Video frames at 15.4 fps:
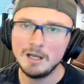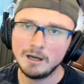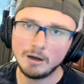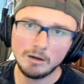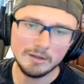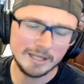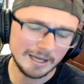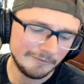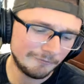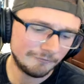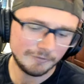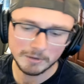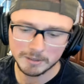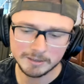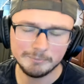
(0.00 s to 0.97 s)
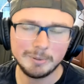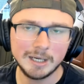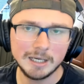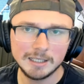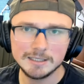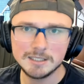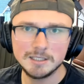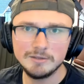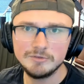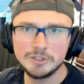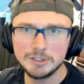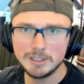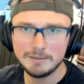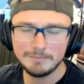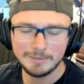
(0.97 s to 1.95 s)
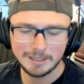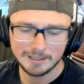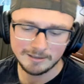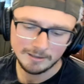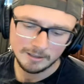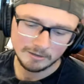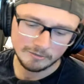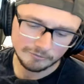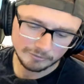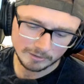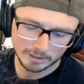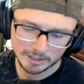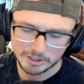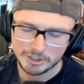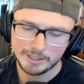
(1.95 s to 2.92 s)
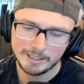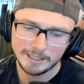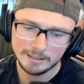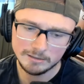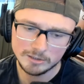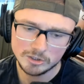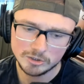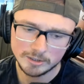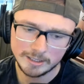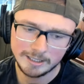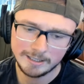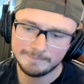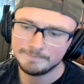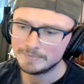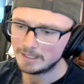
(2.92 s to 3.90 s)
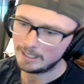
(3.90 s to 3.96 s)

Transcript: All that fucking positive shit, man. Flush it down the drain.